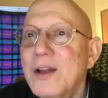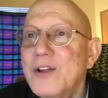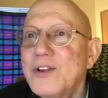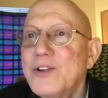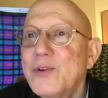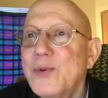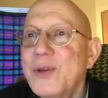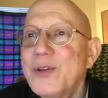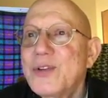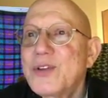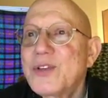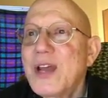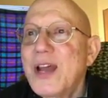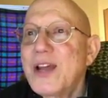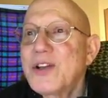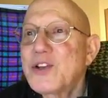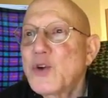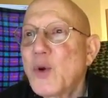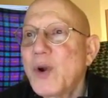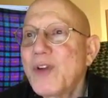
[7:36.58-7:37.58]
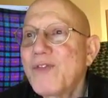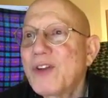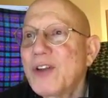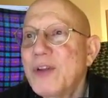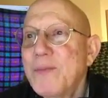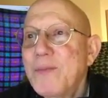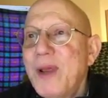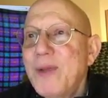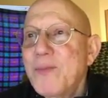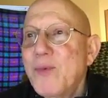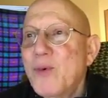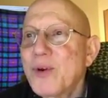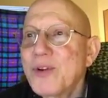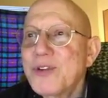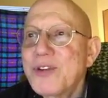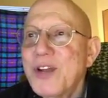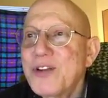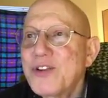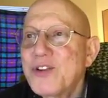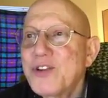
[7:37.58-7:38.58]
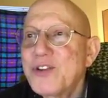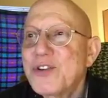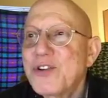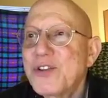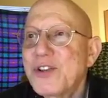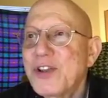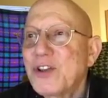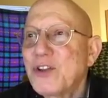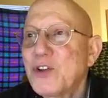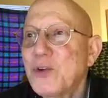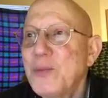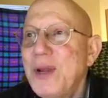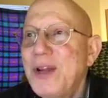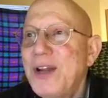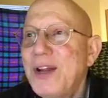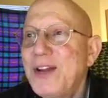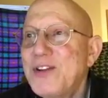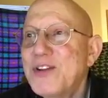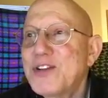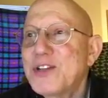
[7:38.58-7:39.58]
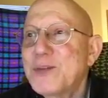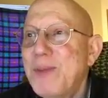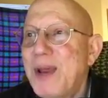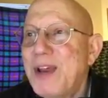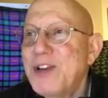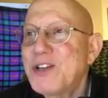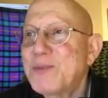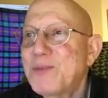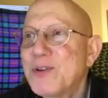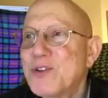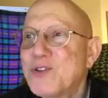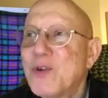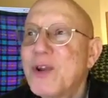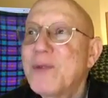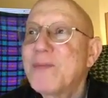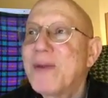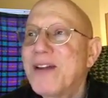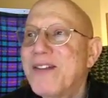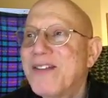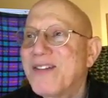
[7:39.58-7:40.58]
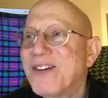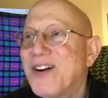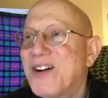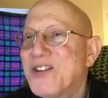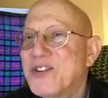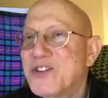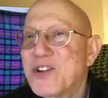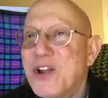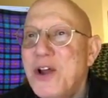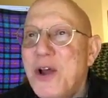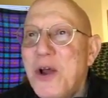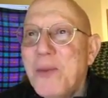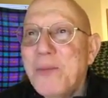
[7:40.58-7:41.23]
To instead joyfully pay more attention to the illuminated space between my thoughts,